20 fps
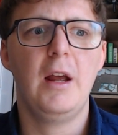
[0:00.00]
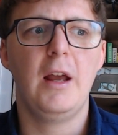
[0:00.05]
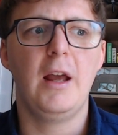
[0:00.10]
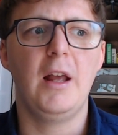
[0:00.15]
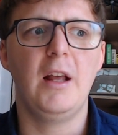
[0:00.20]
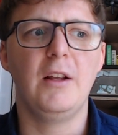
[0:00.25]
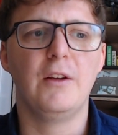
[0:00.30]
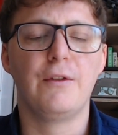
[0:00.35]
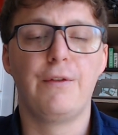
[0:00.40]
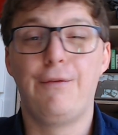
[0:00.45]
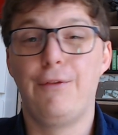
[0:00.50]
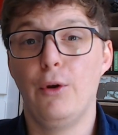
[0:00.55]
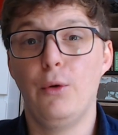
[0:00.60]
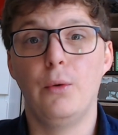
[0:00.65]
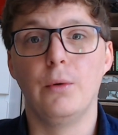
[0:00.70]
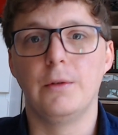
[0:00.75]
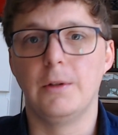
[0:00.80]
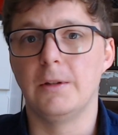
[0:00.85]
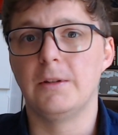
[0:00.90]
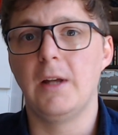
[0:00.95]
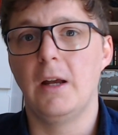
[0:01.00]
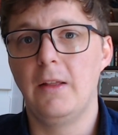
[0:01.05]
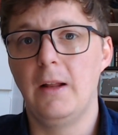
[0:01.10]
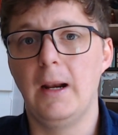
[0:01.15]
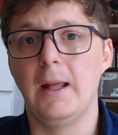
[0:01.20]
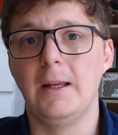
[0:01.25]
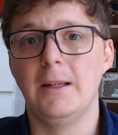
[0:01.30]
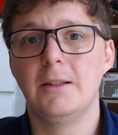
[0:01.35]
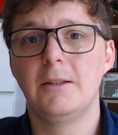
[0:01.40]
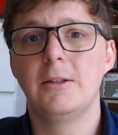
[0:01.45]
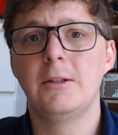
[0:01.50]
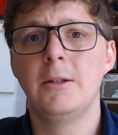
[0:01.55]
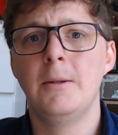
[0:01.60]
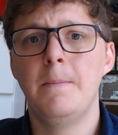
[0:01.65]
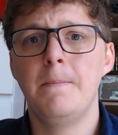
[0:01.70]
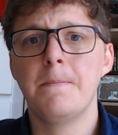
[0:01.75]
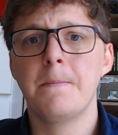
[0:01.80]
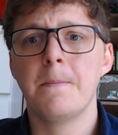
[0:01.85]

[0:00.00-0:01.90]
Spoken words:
is flawed, to say the least.